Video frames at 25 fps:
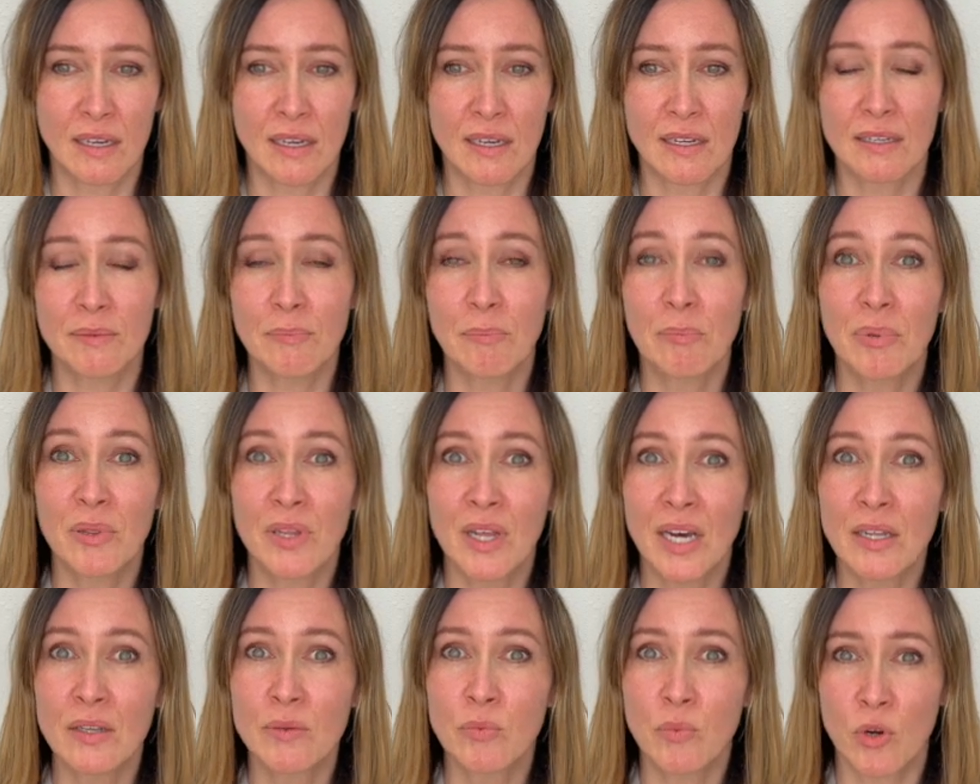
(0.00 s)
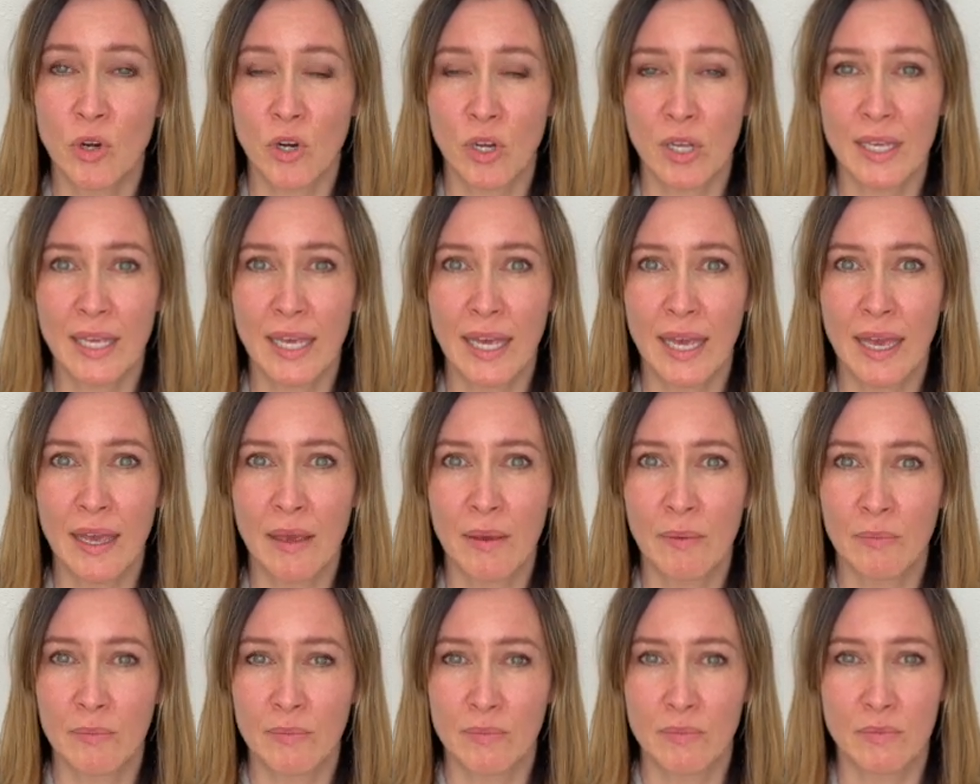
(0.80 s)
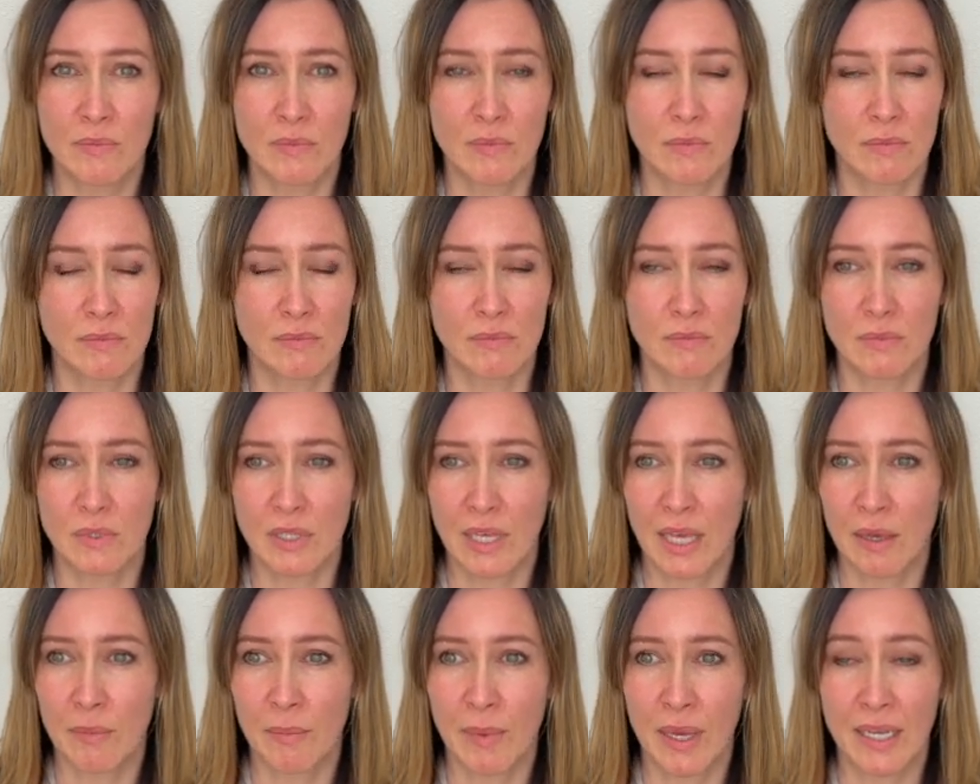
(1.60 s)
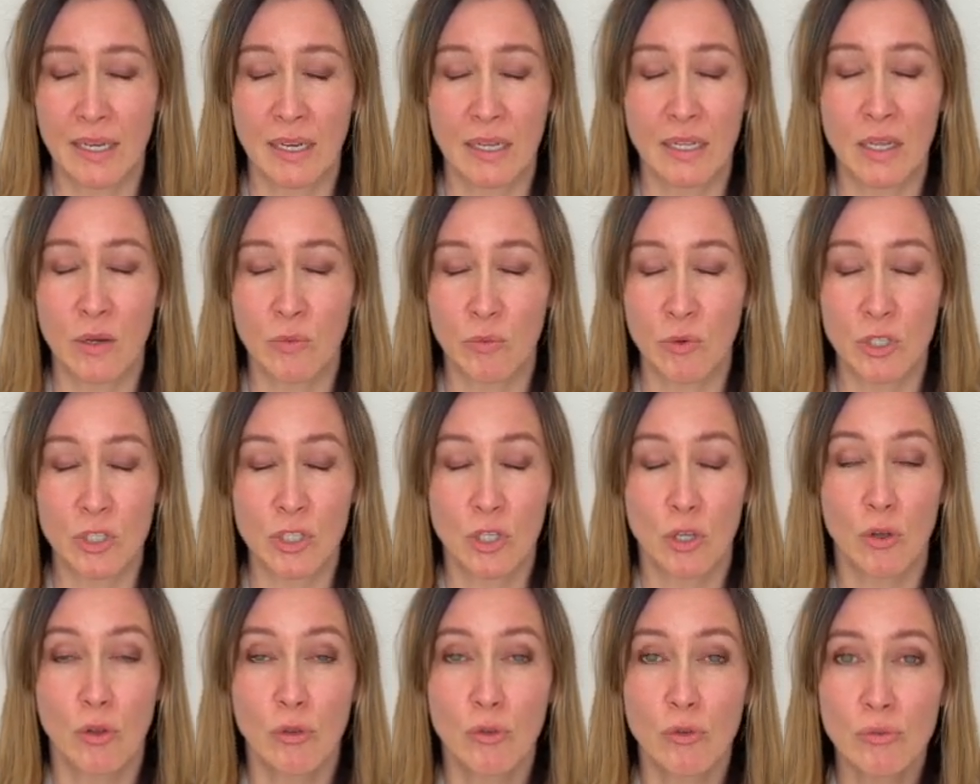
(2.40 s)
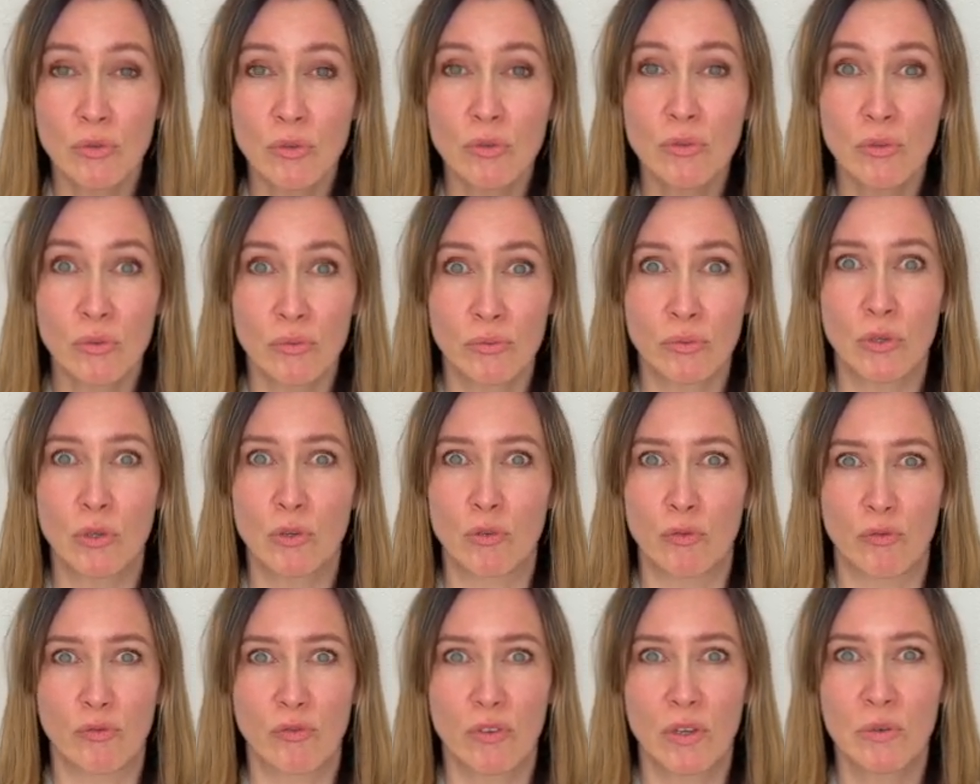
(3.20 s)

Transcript: uh, blood work came came in and it was through the roof.